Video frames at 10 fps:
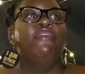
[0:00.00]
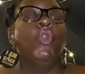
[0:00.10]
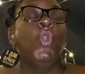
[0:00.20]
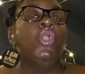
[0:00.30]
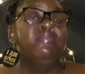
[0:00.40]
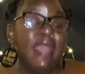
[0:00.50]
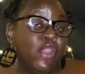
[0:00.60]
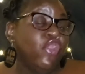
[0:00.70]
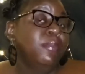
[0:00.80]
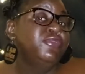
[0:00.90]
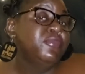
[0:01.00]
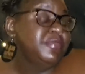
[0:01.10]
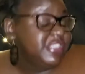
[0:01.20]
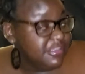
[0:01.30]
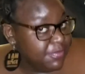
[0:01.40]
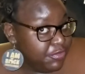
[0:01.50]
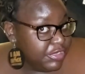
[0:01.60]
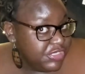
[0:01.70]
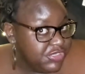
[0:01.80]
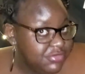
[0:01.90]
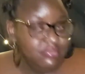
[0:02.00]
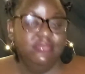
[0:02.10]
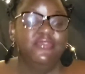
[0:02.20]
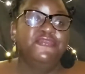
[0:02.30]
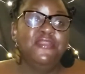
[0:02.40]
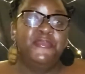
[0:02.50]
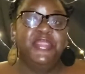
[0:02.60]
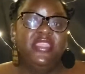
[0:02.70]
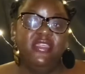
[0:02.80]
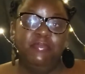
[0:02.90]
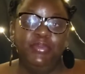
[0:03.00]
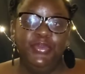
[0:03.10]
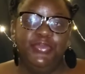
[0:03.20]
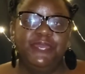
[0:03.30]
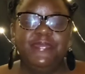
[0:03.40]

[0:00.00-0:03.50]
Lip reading: all my crop top inspiration from Winnie the Pooh.